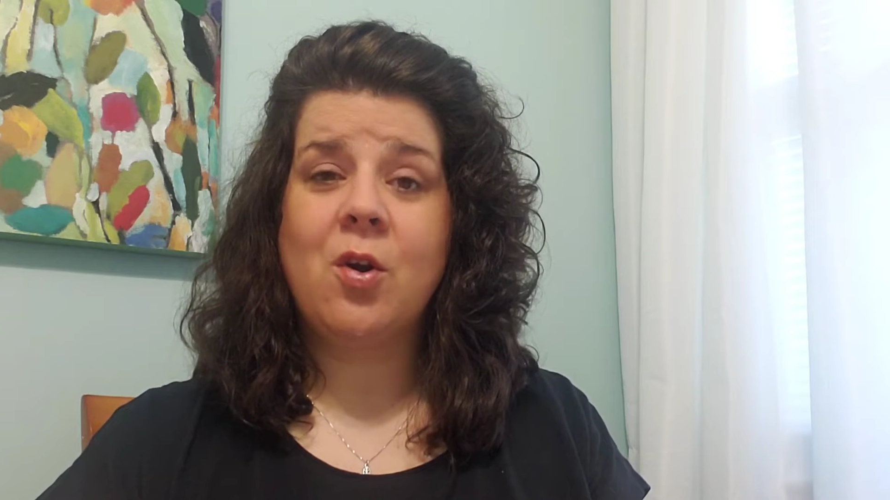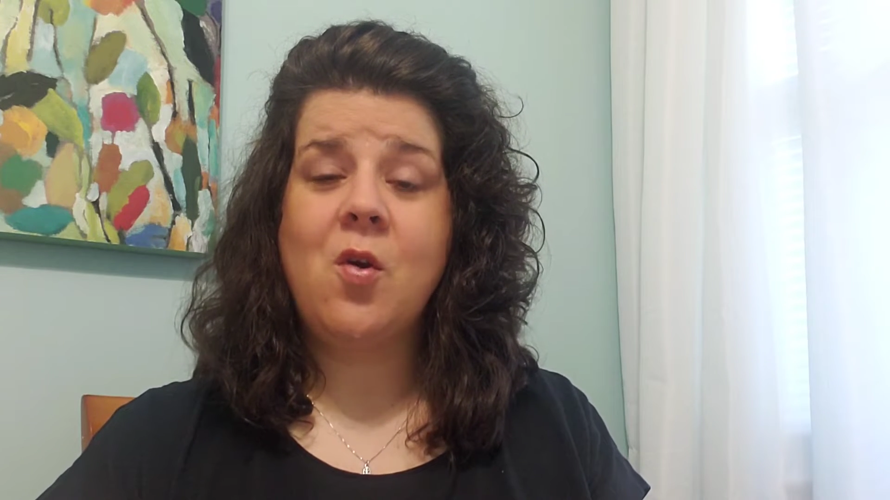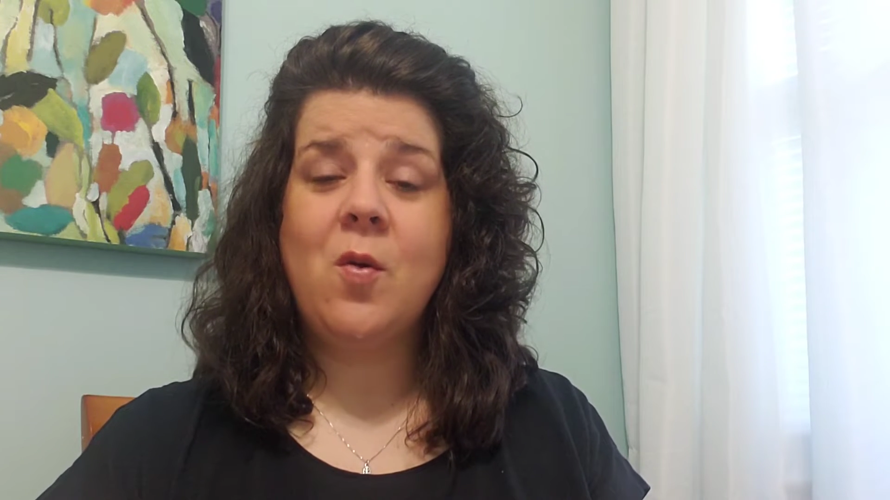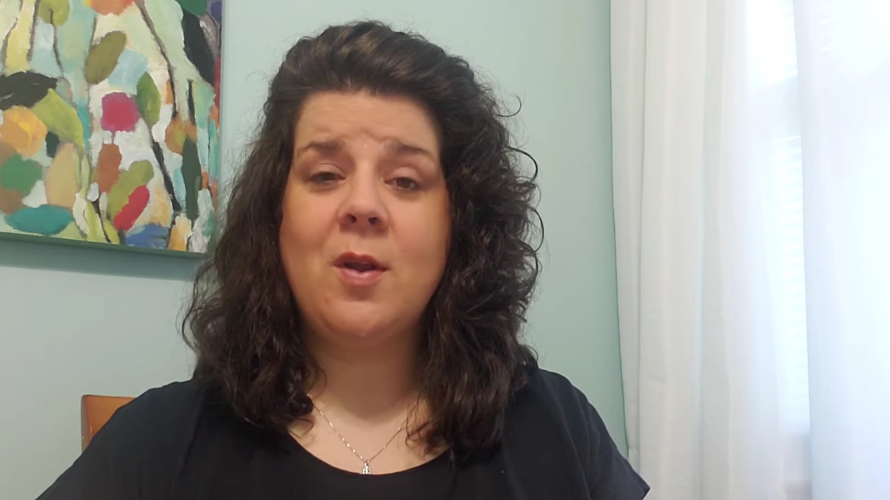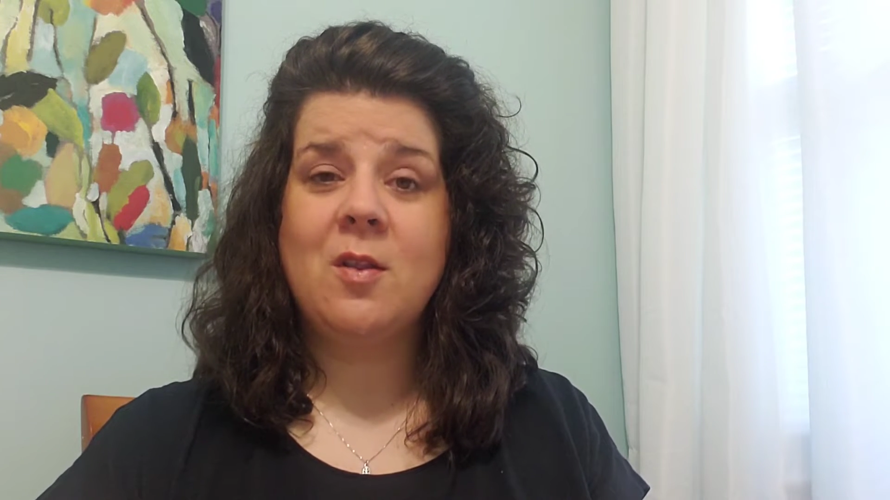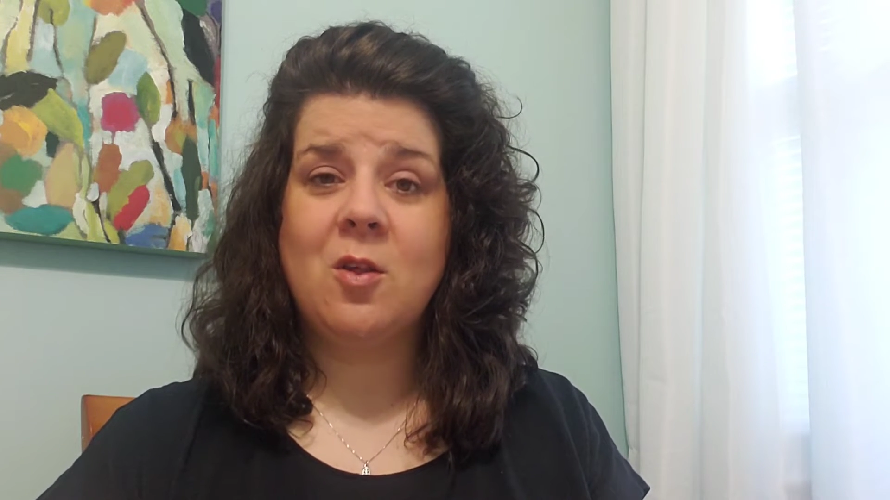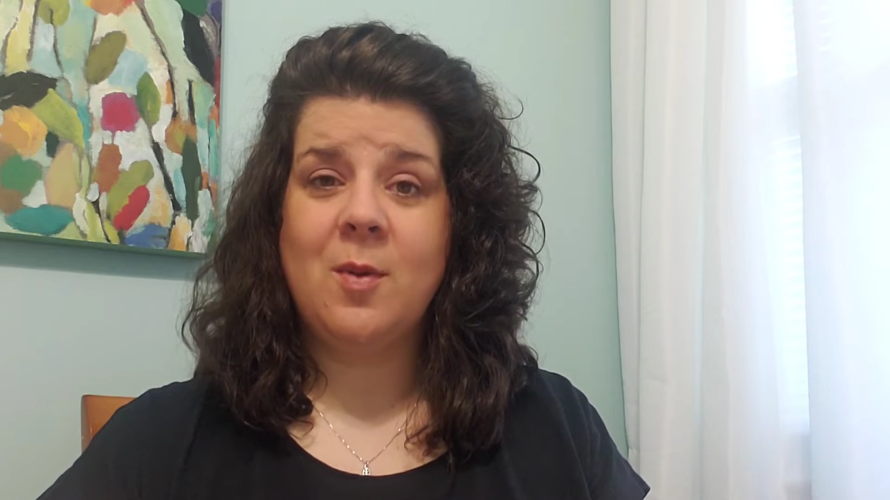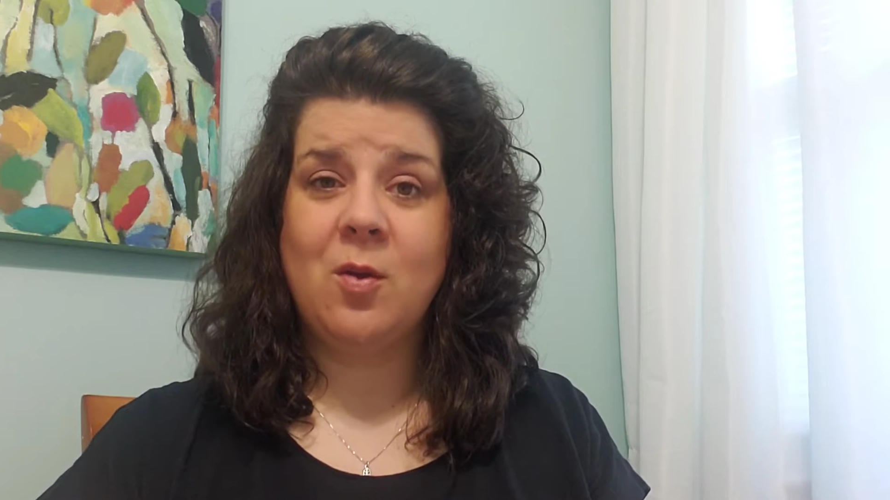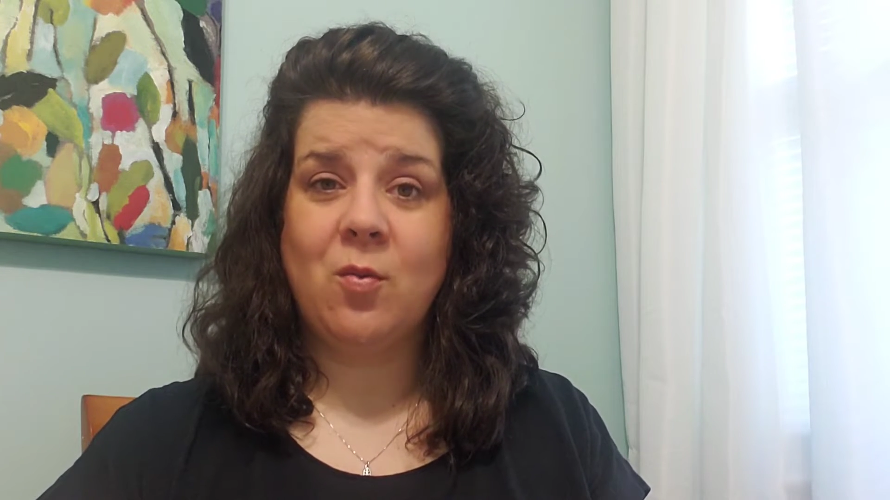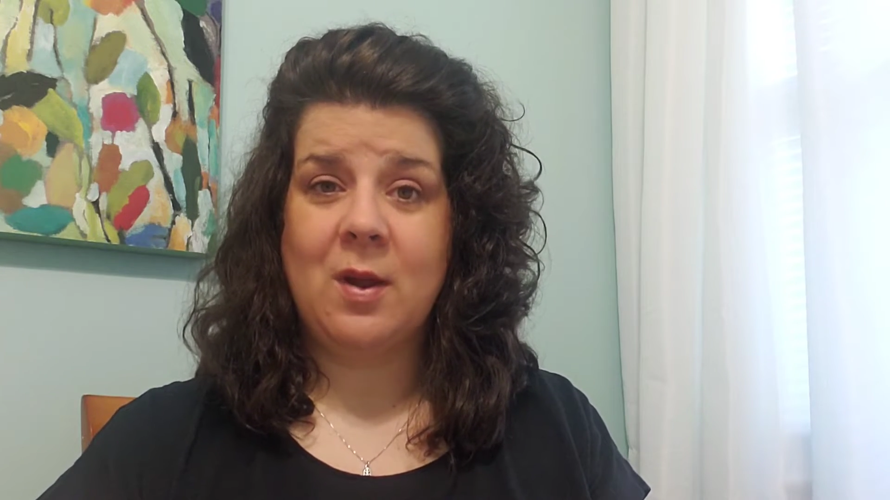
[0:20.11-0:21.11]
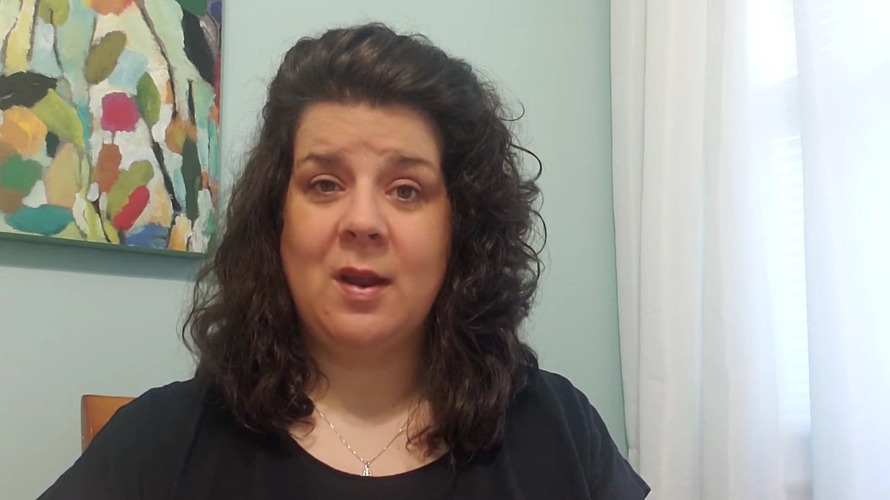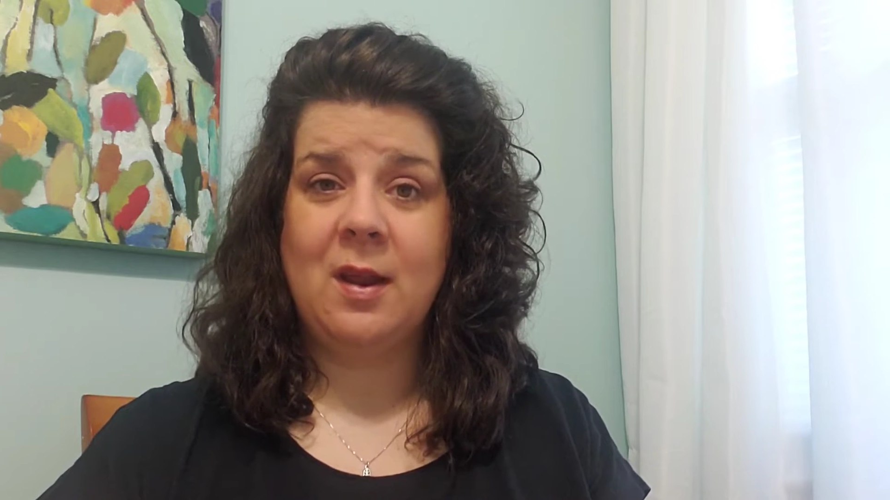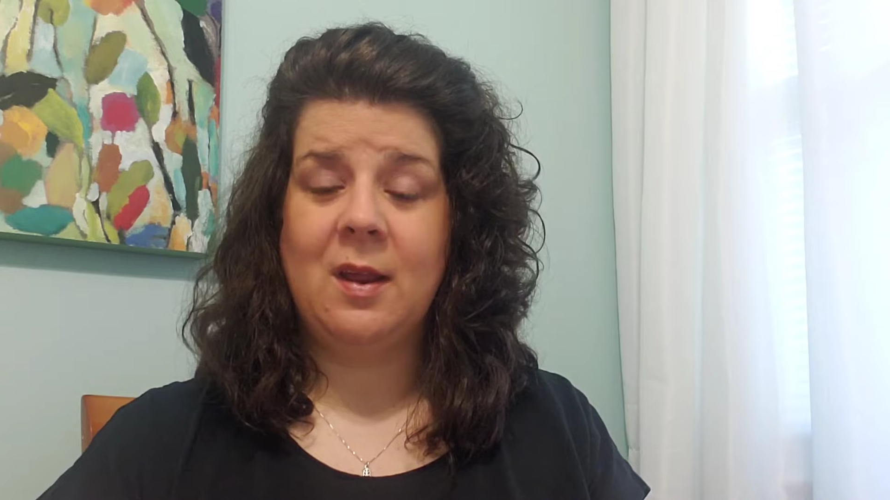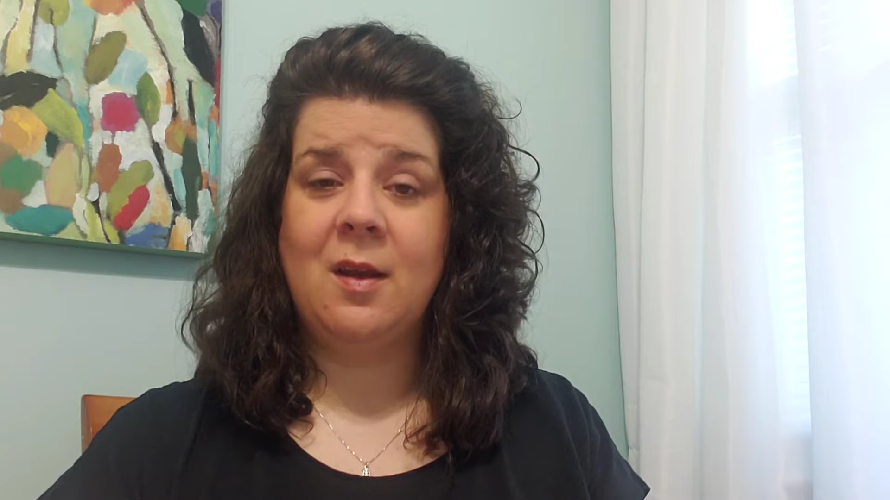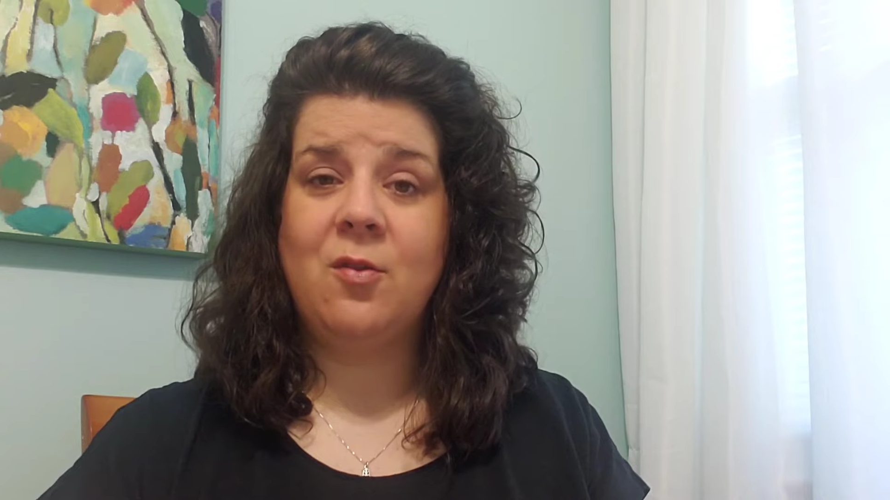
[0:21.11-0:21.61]
going to be
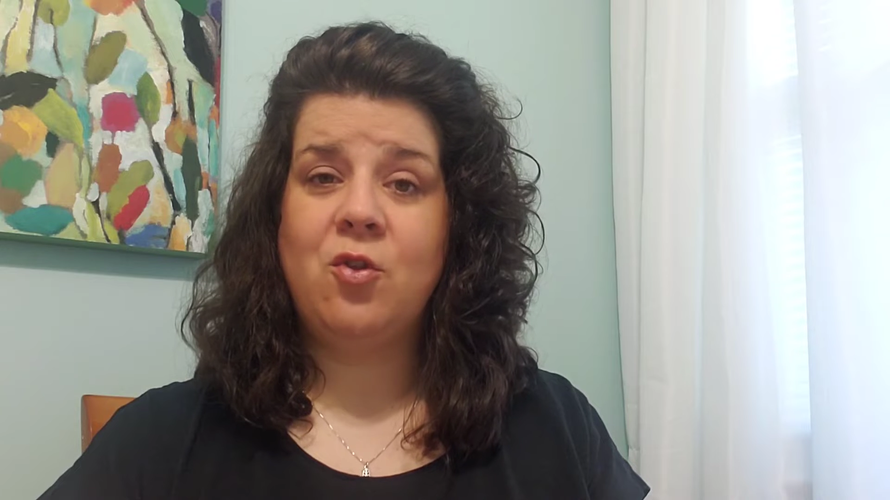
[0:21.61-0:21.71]
reading